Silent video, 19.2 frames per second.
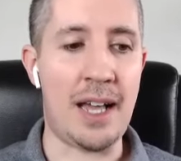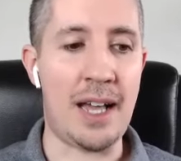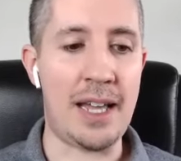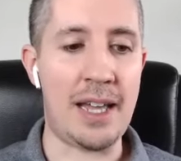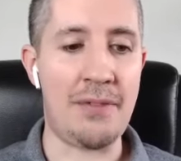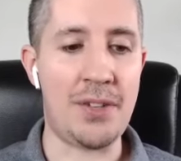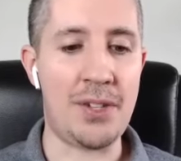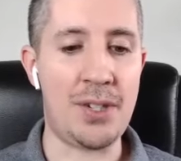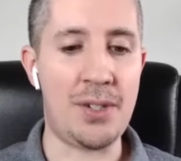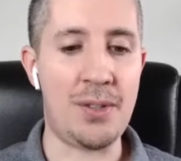
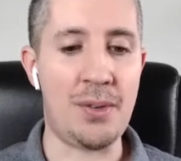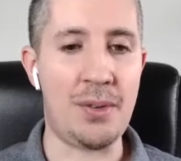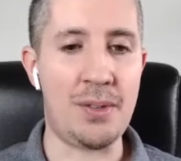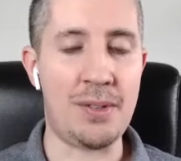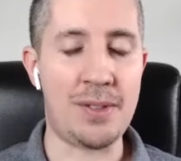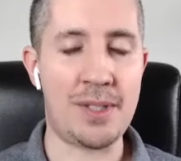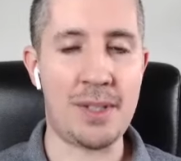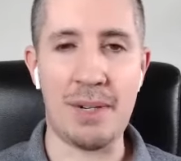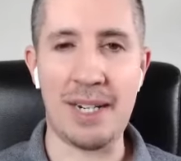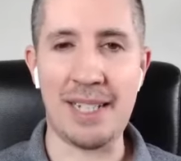if
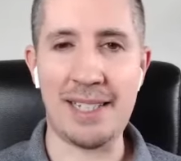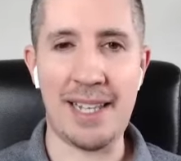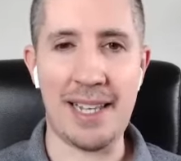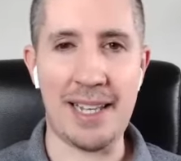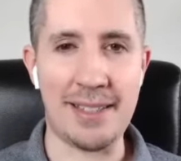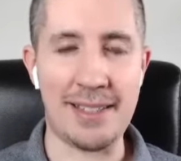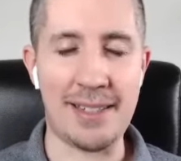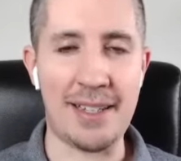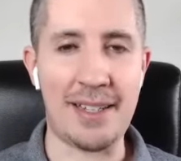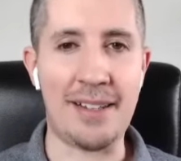someone
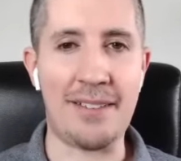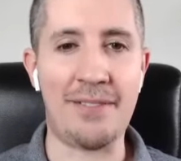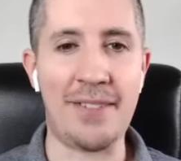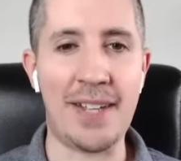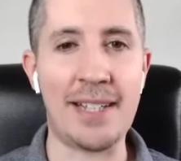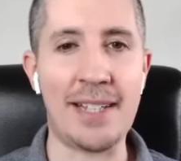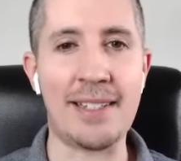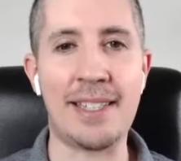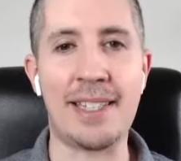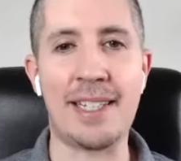attends an
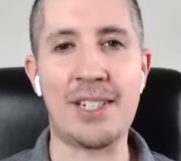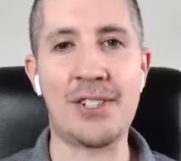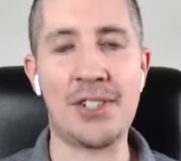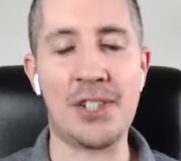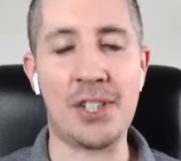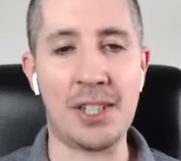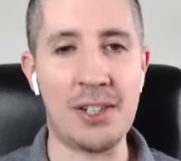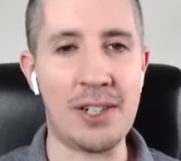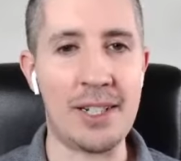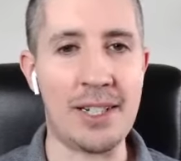event and they share their
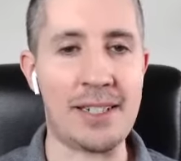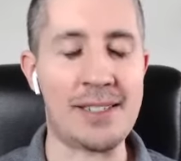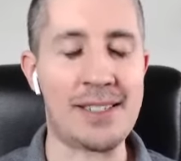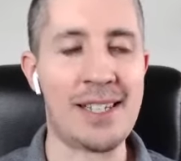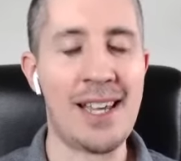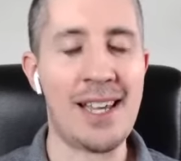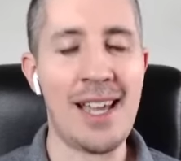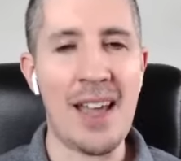learnings.